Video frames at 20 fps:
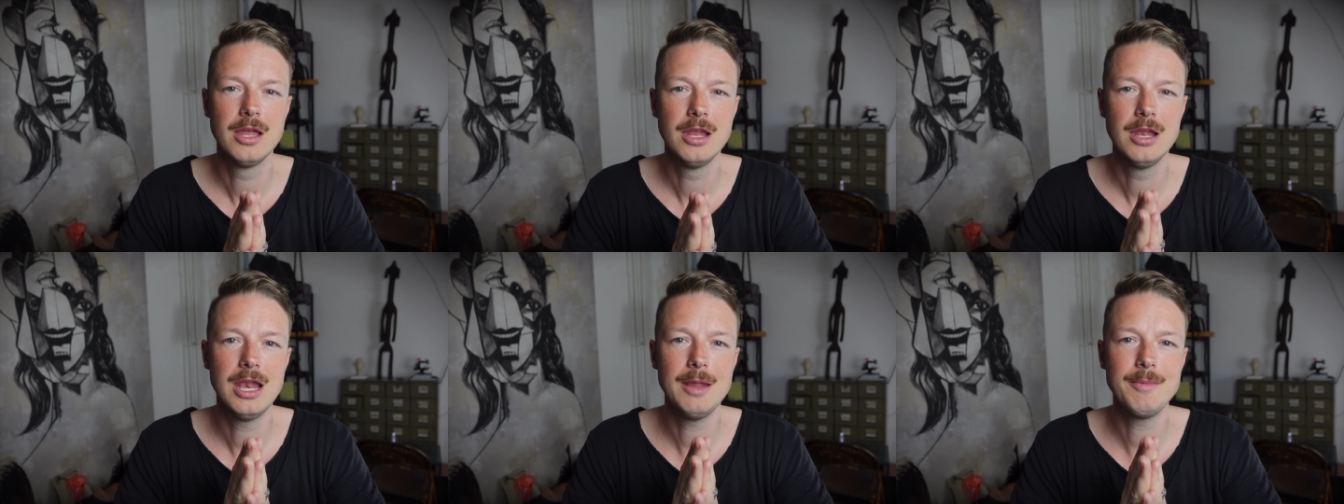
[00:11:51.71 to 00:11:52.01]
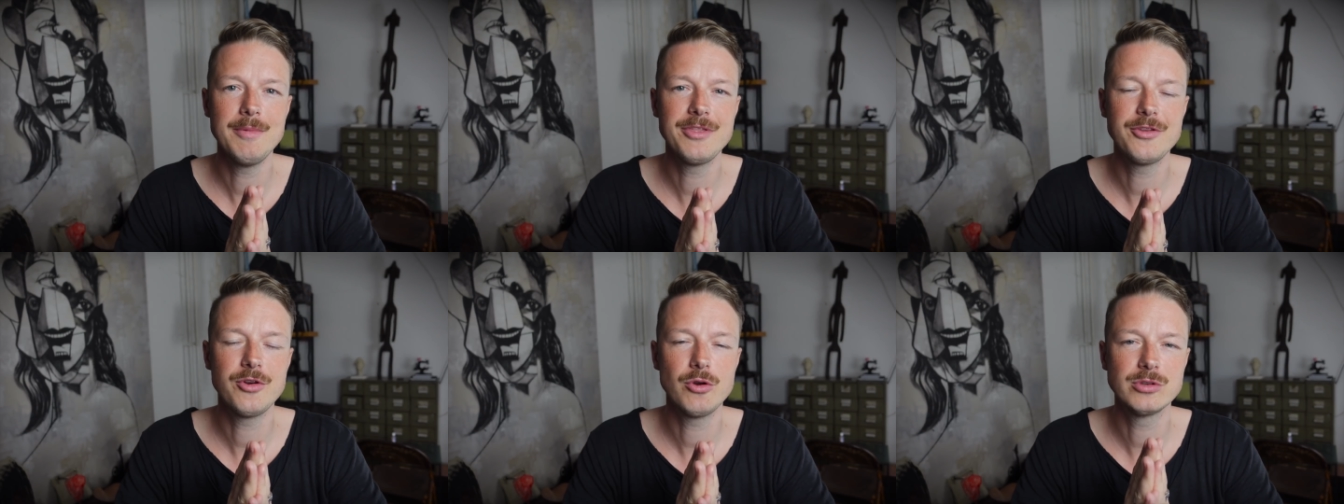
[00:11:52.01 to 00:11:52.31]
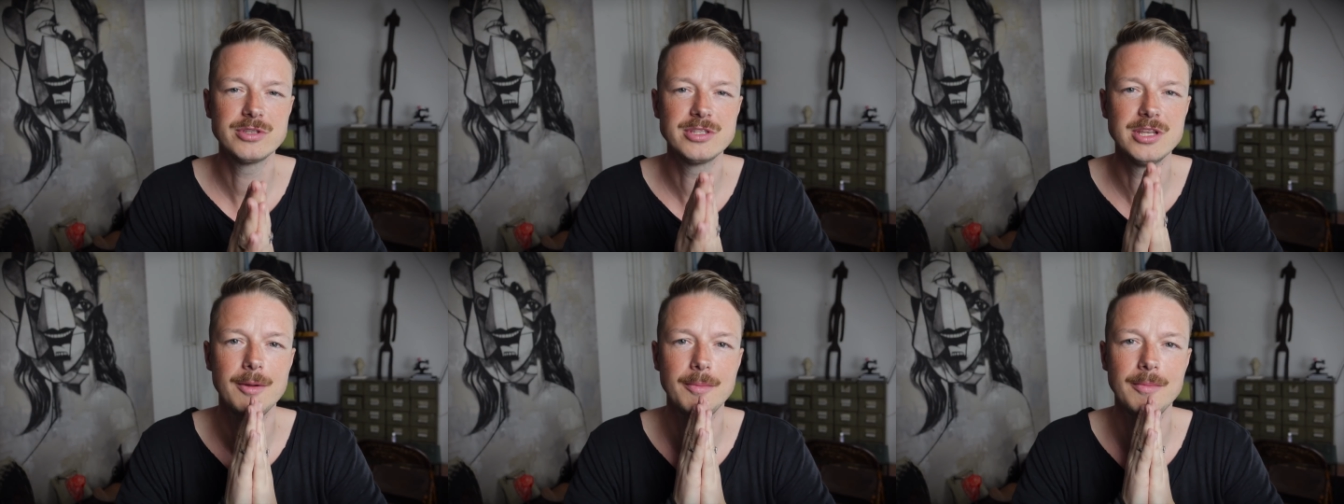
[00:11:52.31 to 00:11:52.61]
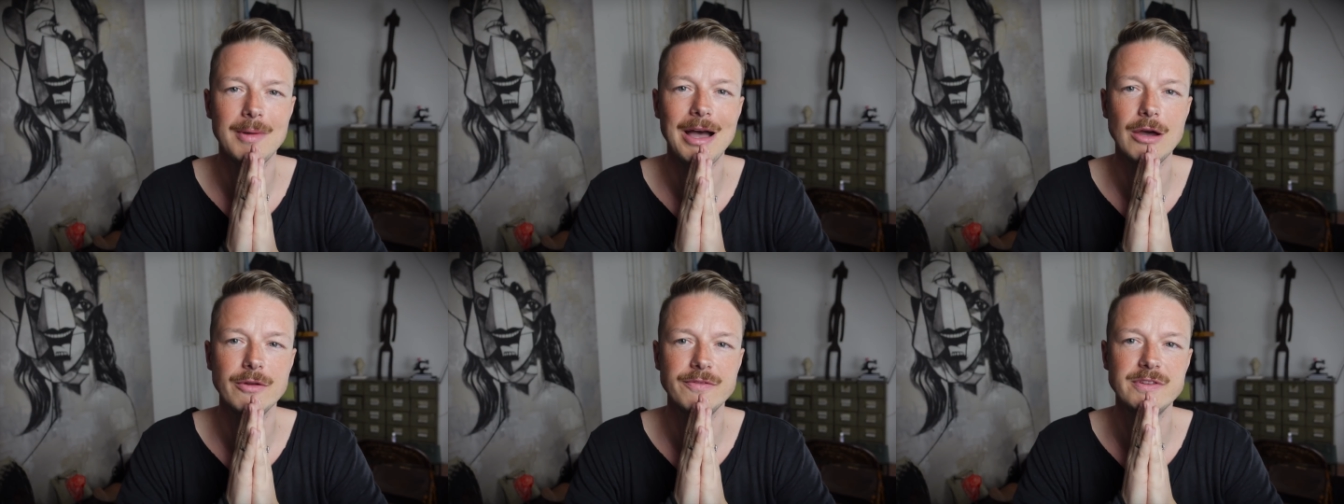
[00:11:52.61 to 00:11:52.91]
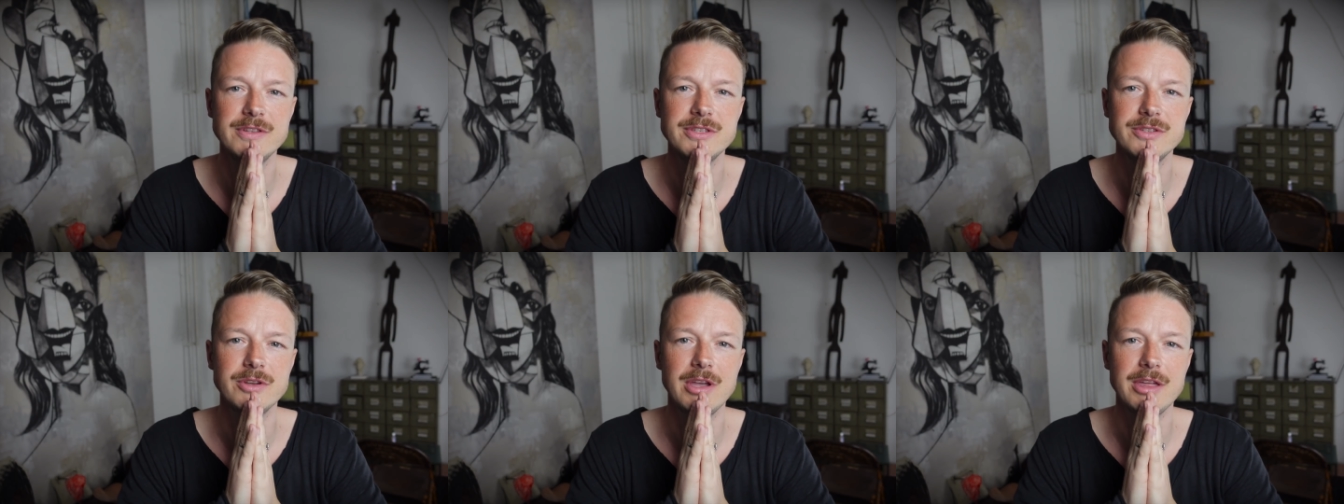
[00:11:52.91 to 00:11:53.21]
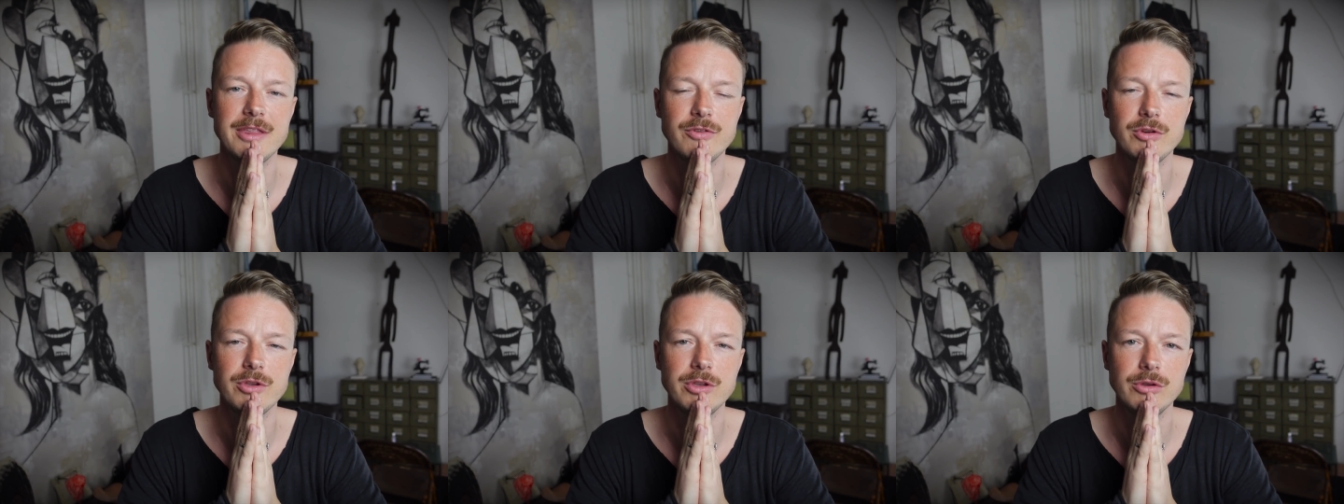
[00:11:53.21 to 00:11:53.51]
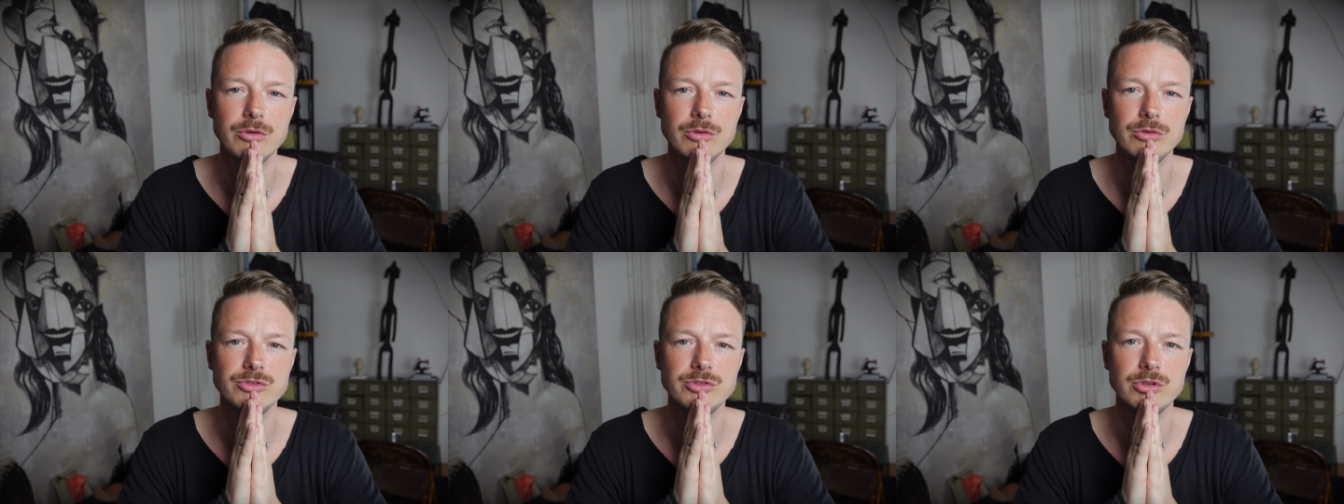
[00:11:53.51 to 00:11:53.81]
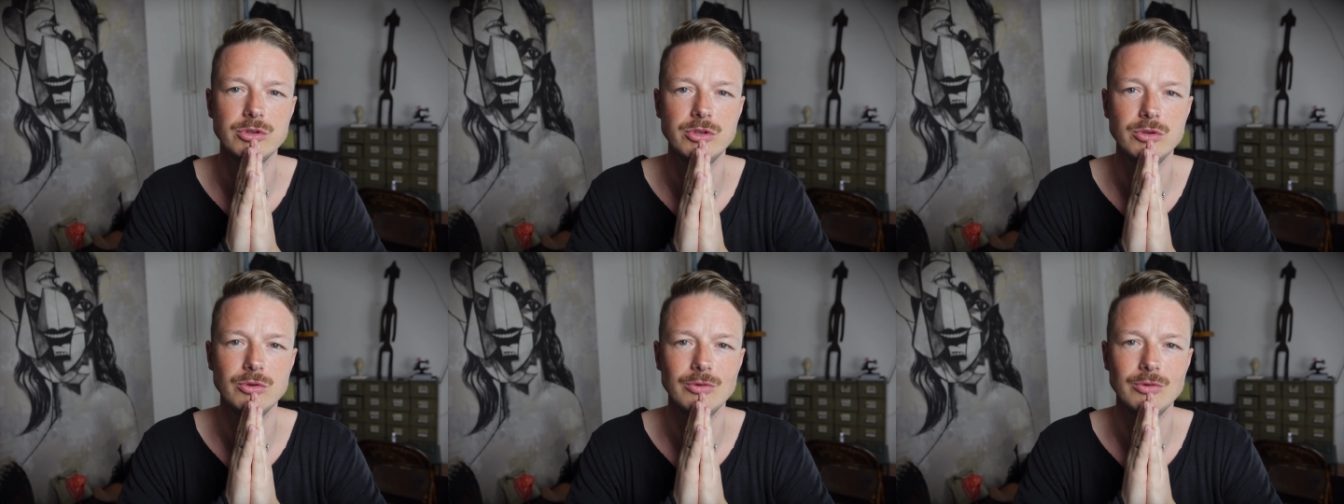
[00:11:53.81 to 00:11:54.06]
Let me throw some outfits together for you so you